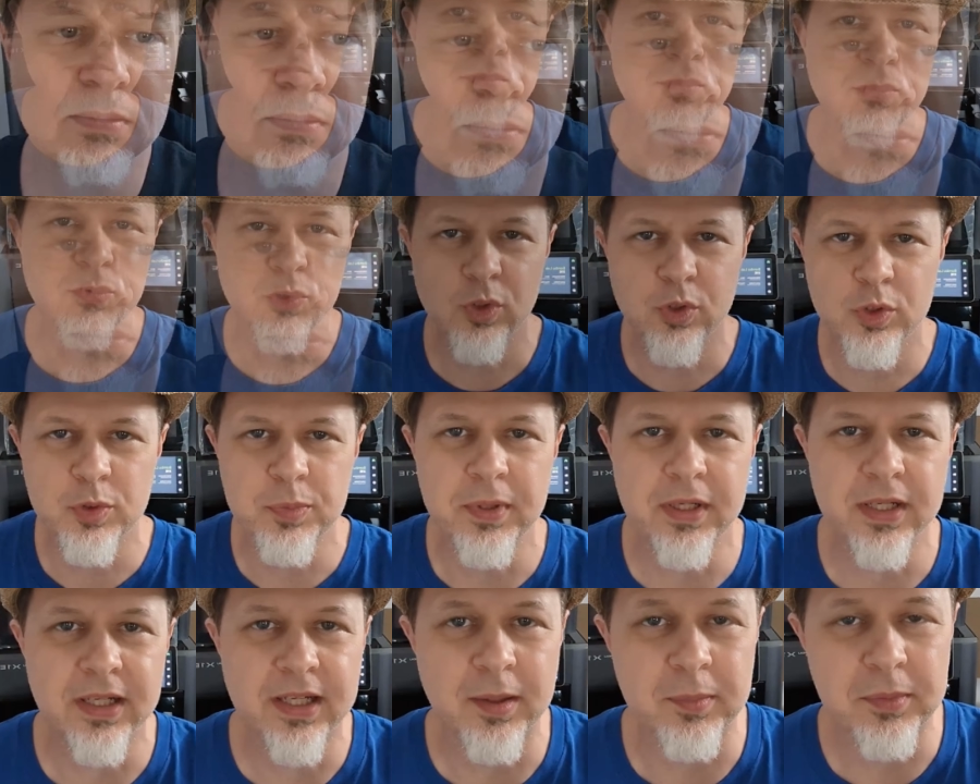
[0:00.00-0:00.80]
So it's been
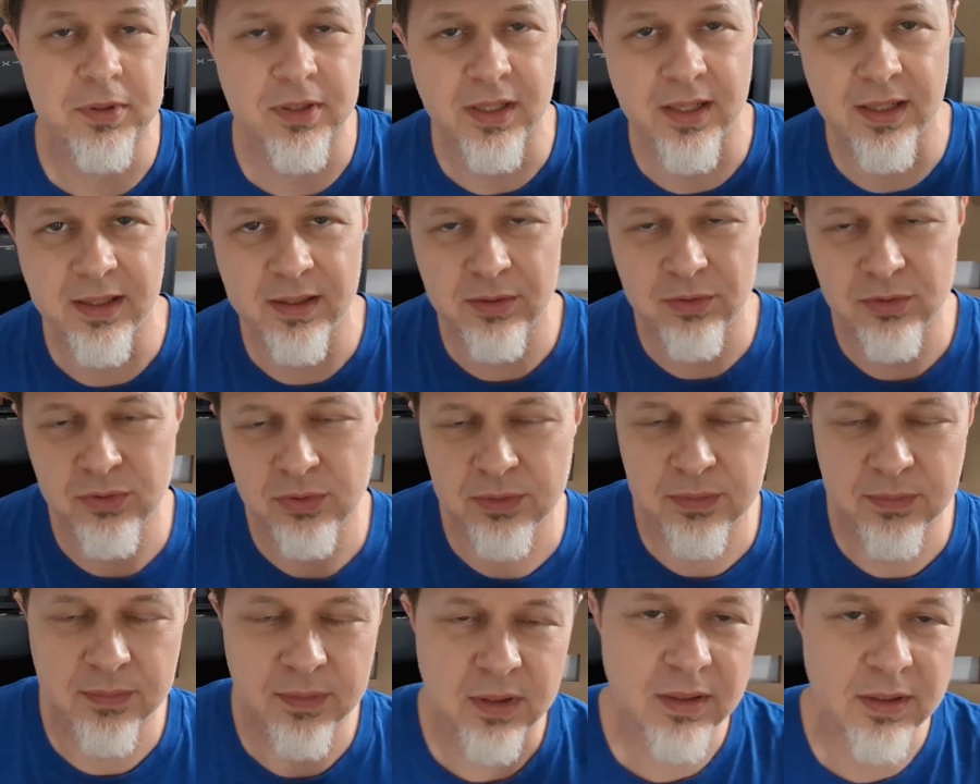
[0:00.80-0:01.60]
a couple of days.
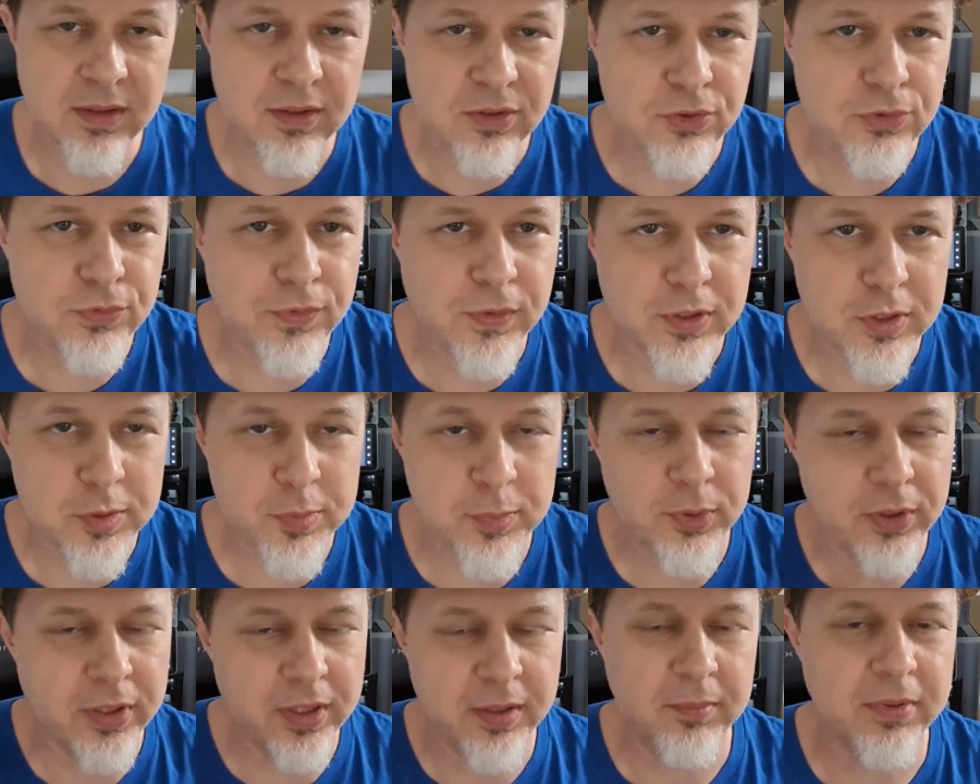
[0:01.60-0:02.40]
This finished
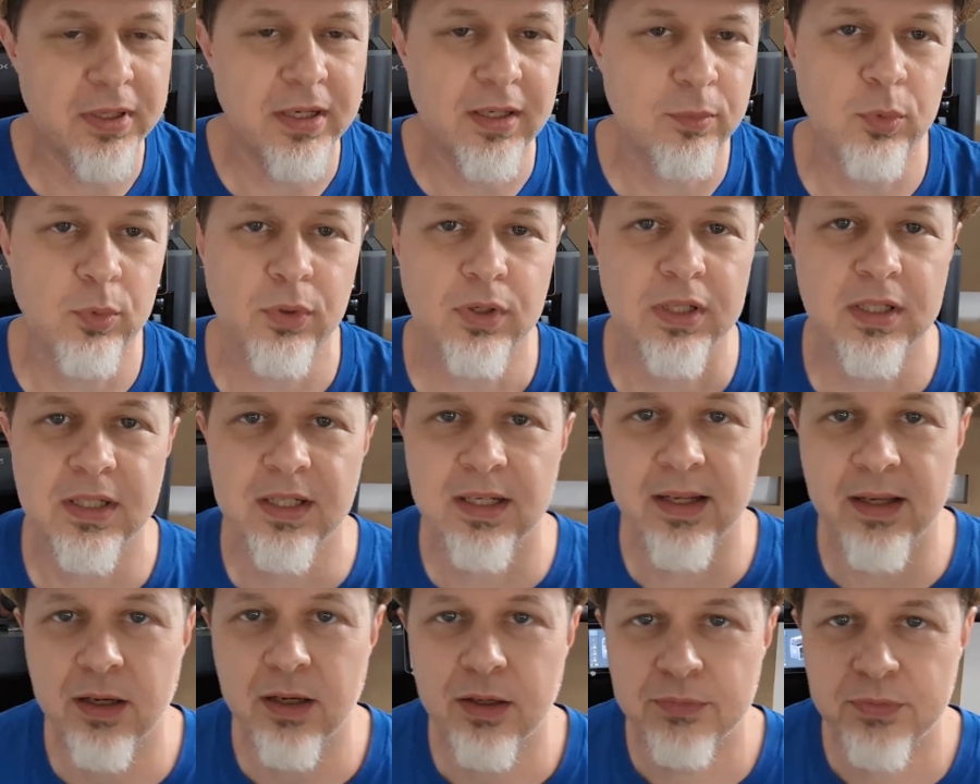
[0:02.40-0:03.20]
printing, but I wanted to take
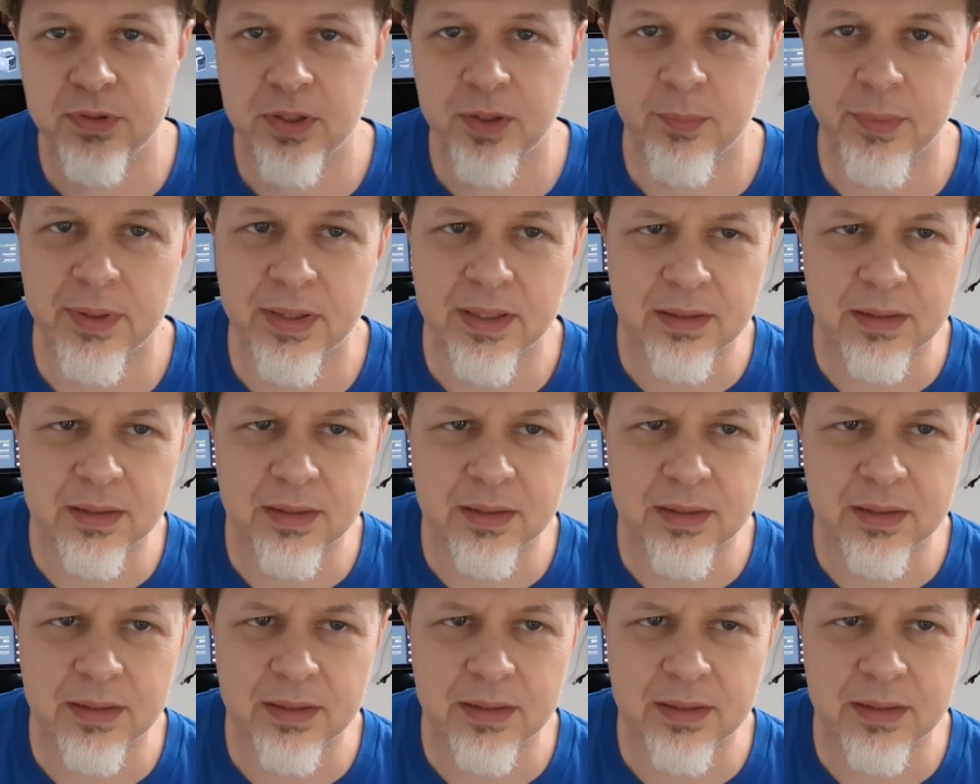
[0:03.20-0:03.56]
it off anyway.